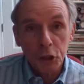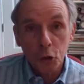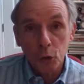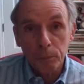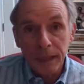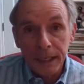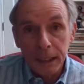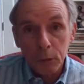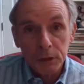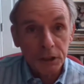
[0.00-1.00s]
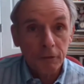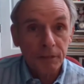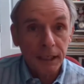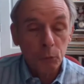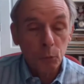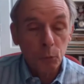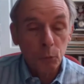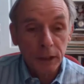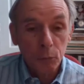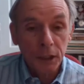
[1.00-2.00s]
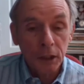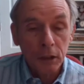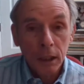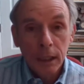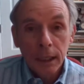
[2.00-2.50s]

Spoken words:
Google Meeting, which I find works really well.